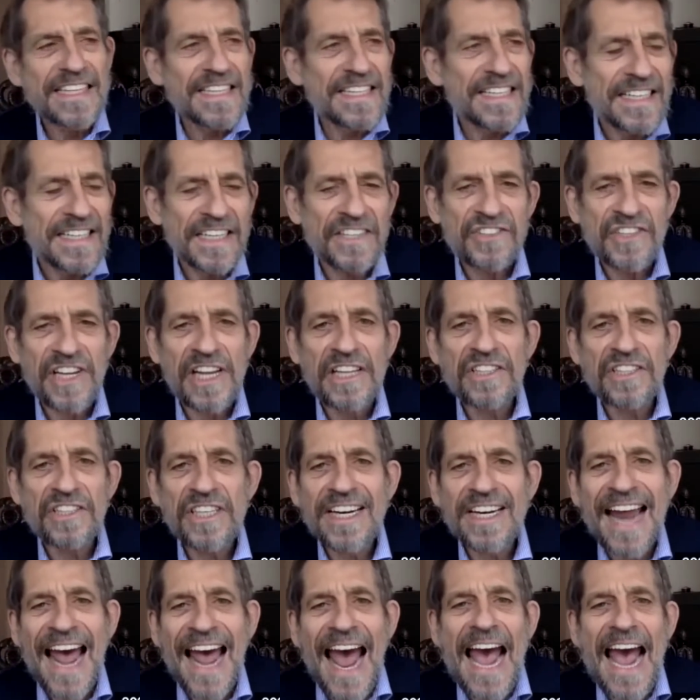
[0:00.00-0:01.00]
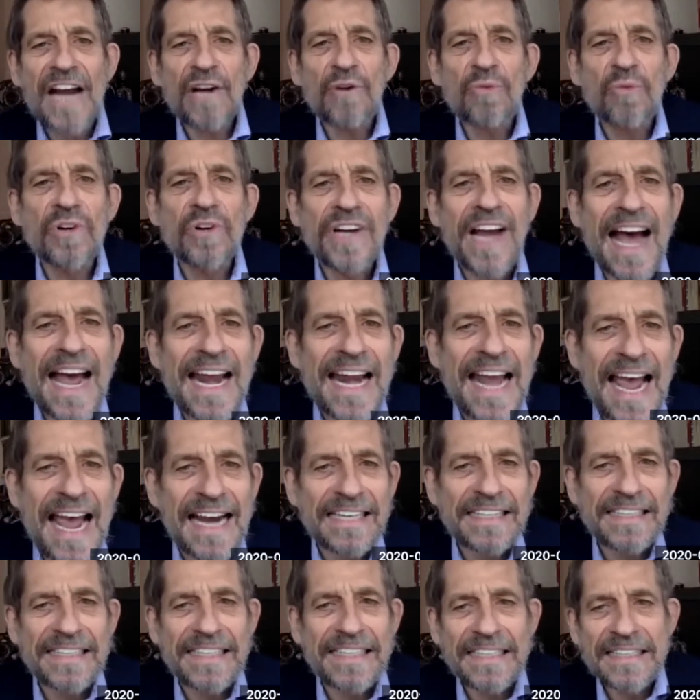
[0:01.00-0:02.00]
the necessity to act where not
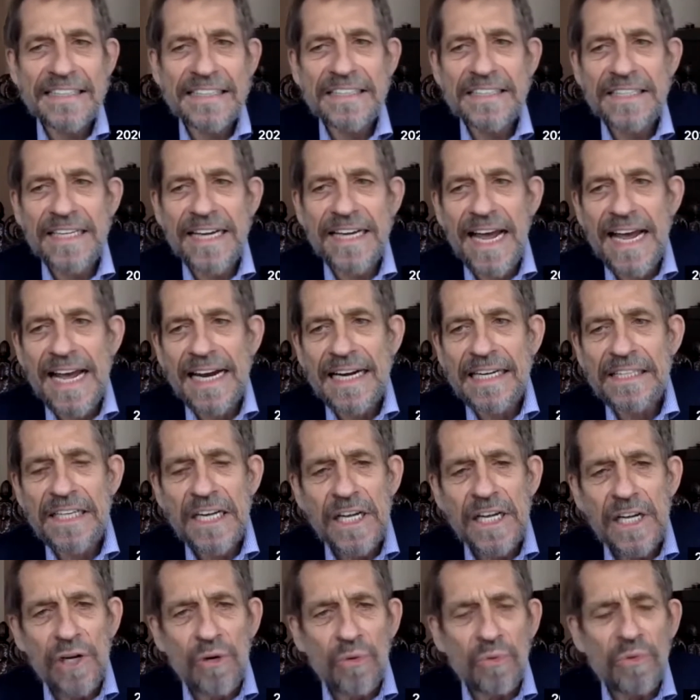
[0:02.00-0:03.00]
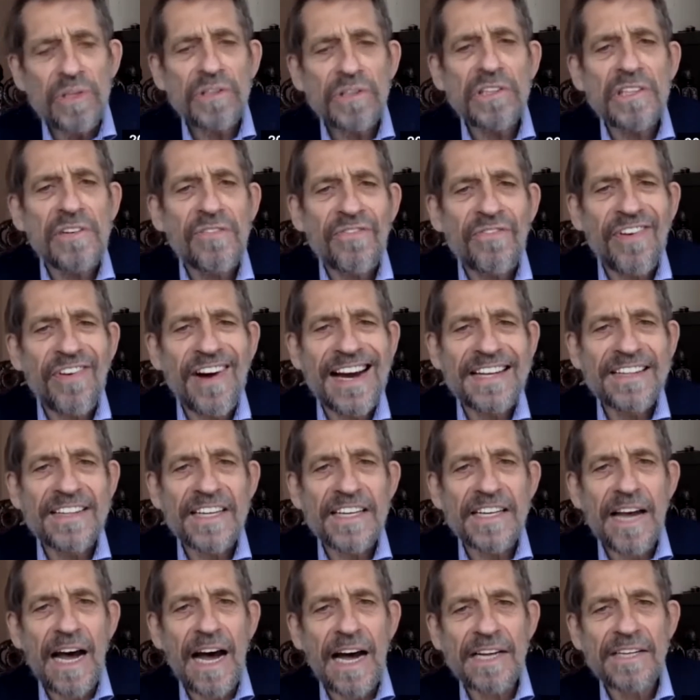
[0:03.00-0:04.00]
acting is an act, really define the
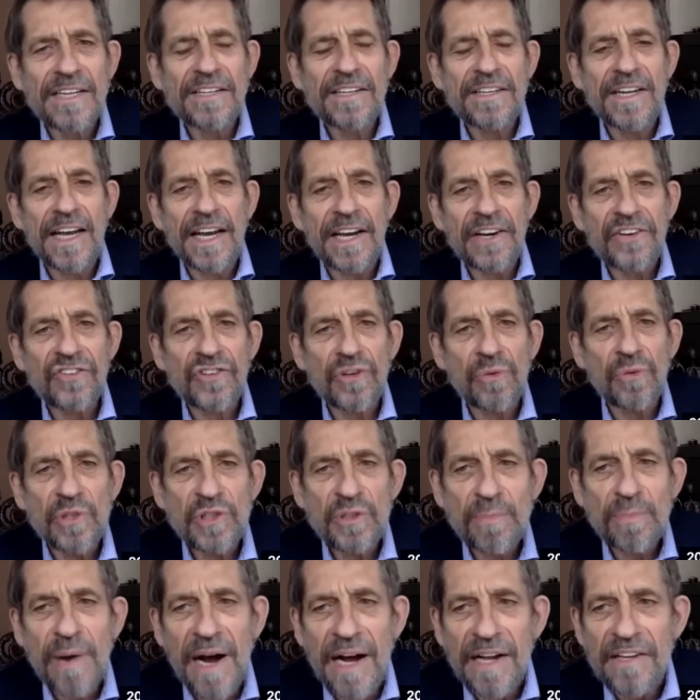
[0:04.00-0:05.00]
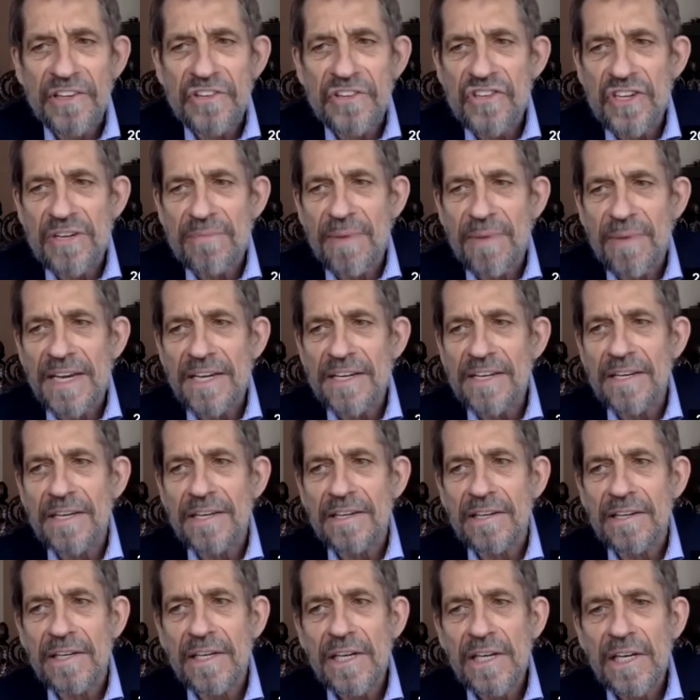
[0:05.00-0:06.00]
context in which
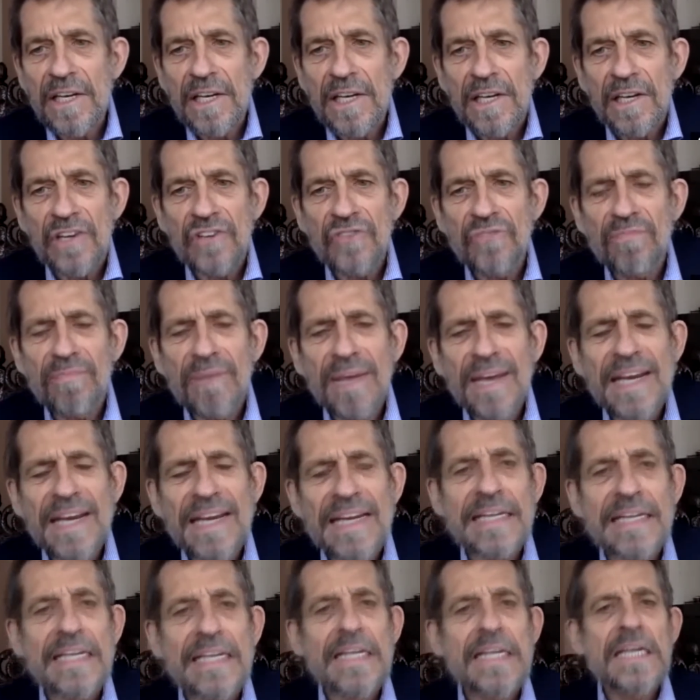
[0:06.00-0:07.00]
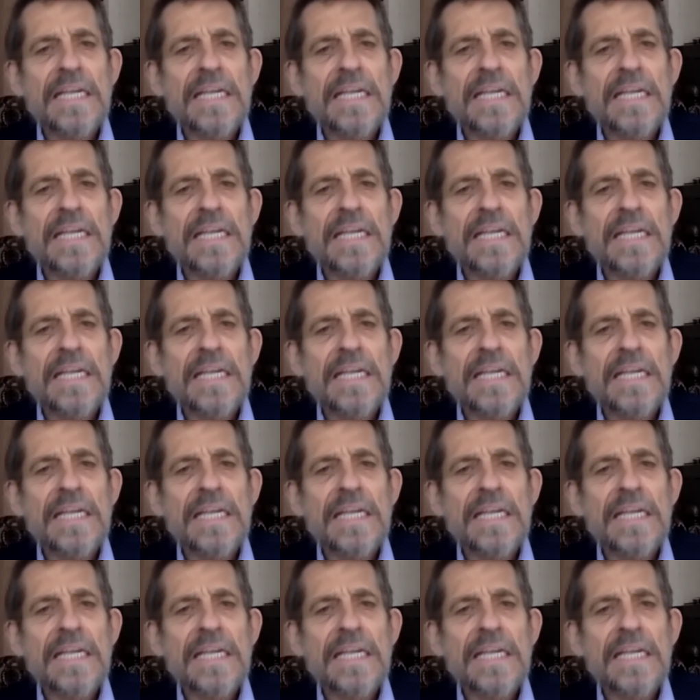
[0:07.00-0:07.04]
policymaking is made.